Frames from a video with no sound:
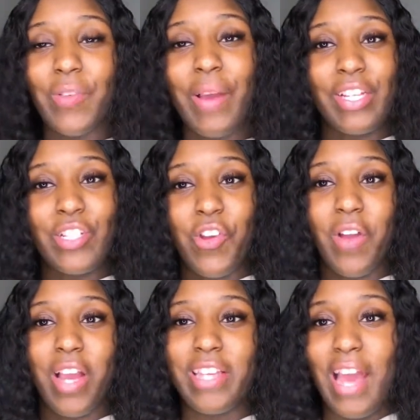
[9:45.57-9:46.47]
so I can show you
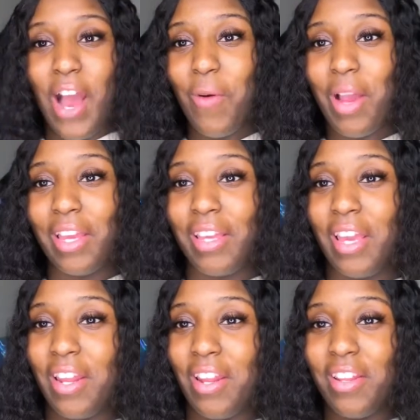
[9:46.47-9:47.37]
guys how I
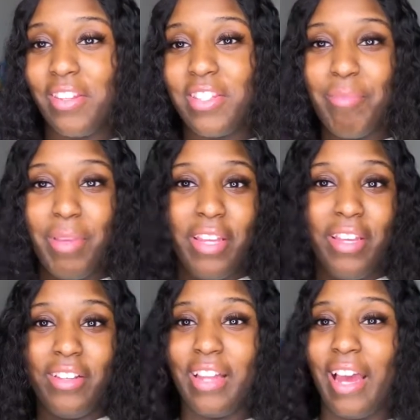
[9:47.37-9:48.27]
get it to
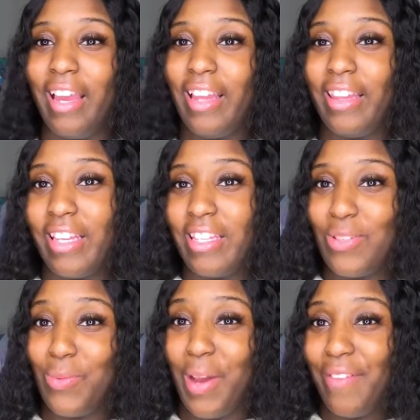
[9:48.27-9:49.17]
be like this
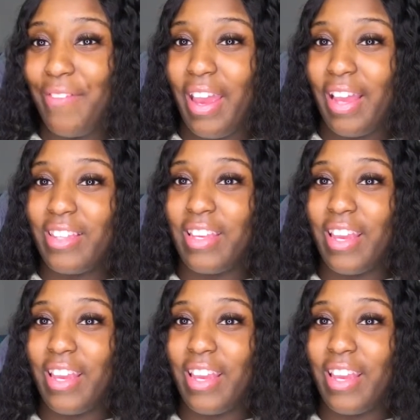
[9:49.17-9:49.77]
wet effect,